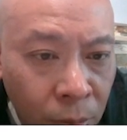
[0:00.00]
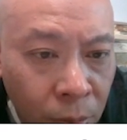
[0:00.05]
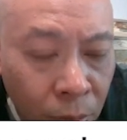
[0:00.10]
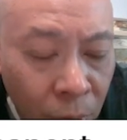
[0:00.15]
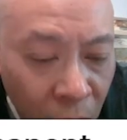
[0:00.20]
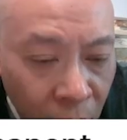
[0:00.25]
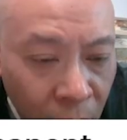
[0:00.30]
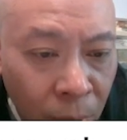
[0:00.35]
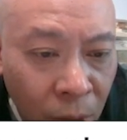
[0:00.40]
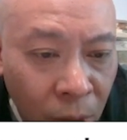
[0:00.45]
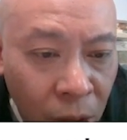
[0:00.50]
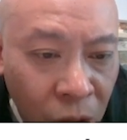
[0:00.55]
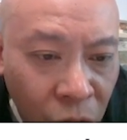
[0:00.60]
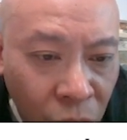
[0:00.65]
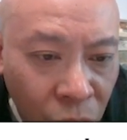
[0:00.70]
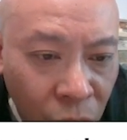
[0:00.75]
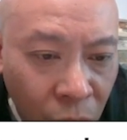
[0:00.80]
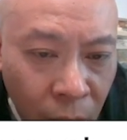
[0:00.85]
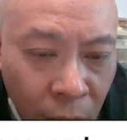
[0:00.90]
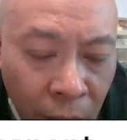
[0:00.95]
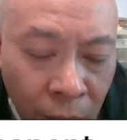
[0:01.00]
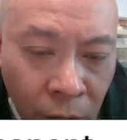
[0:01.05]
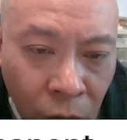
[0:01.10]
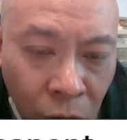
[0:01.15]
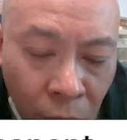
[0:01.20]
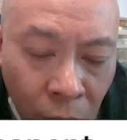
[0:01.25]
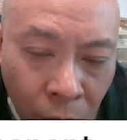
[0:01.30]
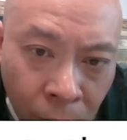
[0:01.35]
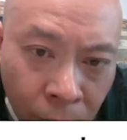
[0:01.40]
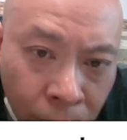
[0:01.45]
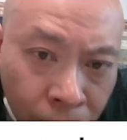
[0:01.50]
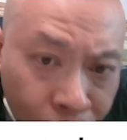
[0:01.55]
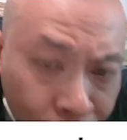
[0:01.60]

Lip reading: millimeter stroke length. So